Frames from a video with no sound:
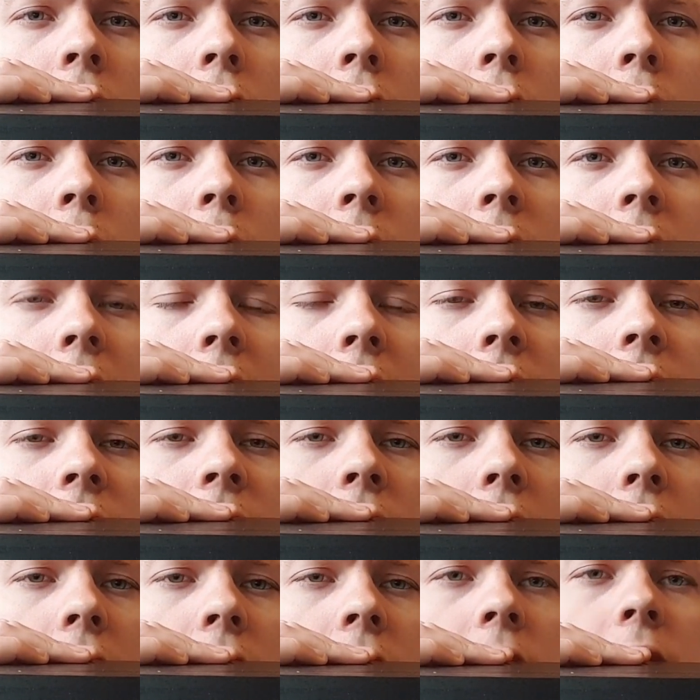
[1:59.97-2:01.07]
almost like
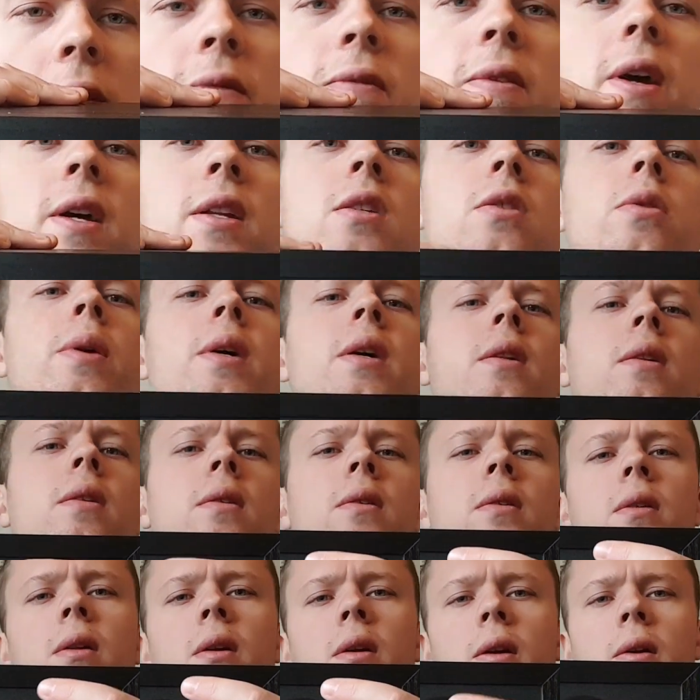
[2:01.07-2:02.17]
folded effect to it,
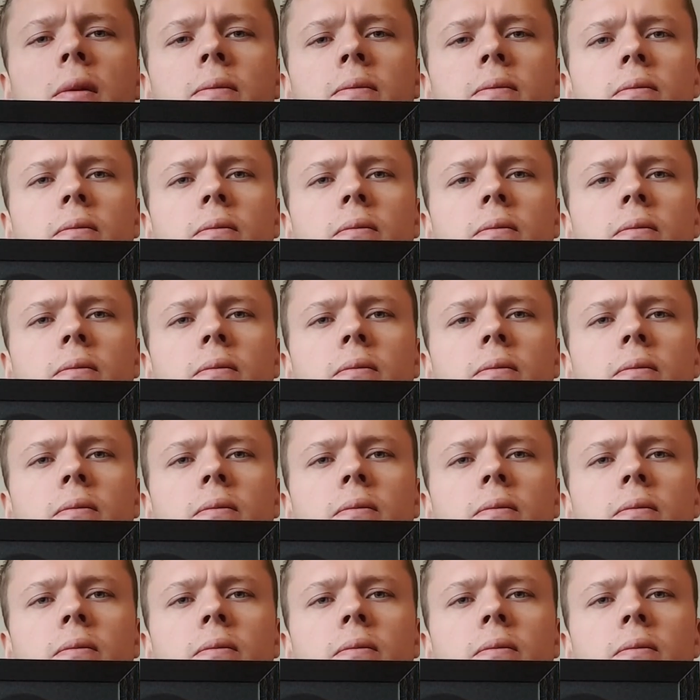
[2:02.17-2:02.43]
like